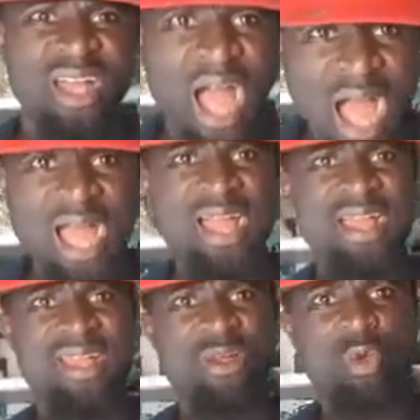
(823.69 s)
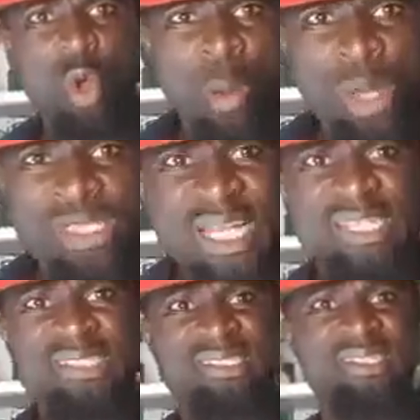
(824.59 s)
Huh? Common
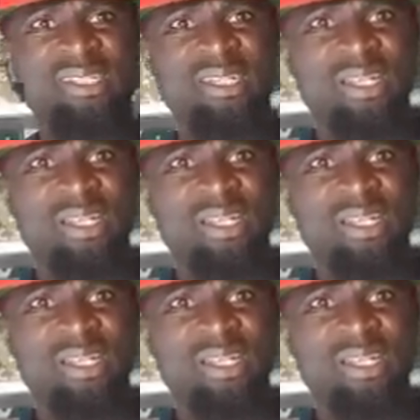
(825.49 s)
sense.